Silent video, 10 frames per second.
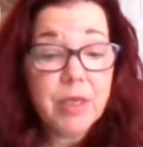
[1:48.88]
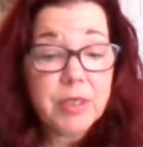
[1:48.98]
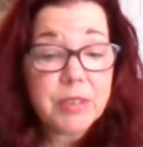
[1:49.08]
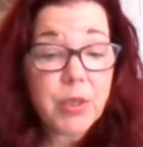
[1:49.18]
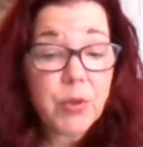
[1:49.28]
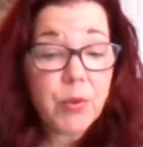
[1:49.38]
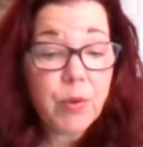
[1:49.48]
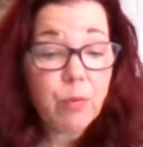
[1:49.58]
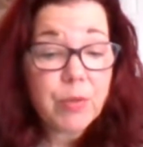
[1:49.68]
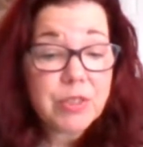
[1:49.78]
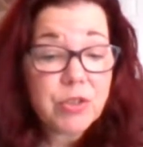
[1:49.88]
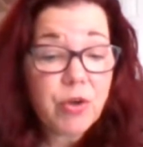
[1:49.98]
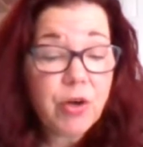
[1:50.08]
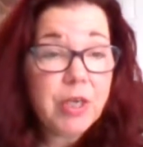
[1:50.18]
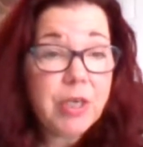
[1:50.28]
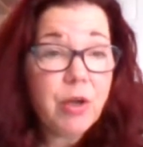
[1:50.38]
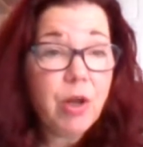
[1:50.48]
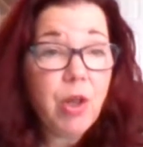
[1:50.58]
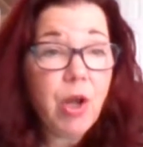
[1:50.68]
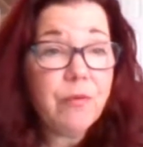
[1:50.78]
So what started it
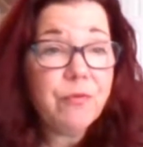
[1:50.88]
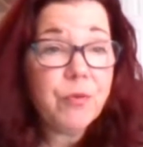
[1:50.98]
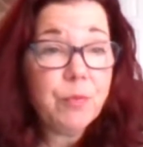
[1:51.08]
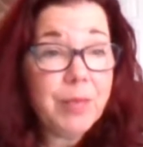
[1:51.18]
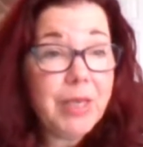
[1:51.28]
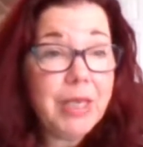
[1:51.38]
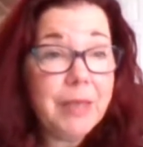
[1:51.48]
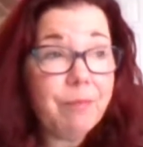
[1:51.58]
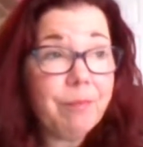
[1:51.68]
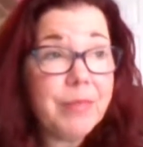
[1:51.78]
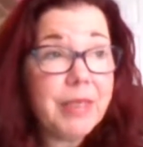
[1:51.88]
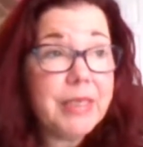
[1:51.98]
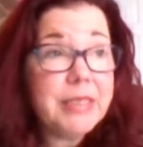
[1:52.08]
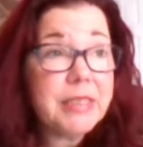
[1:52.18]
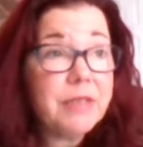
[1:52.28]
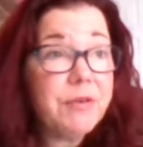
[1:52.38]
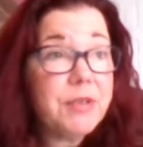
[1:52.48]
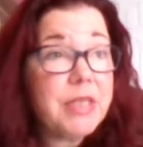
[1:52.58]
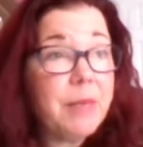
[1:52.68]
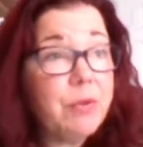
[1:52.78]
all off for me is the
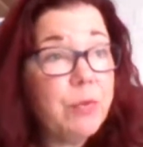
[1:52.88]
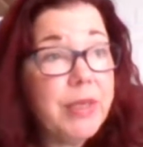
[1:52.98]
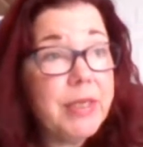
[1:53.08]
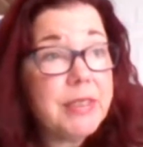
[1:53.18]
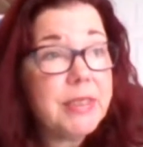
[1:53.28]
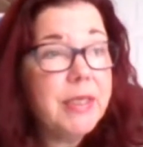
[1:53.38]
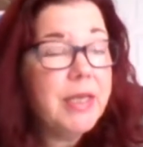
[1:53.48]
first couple of weeks.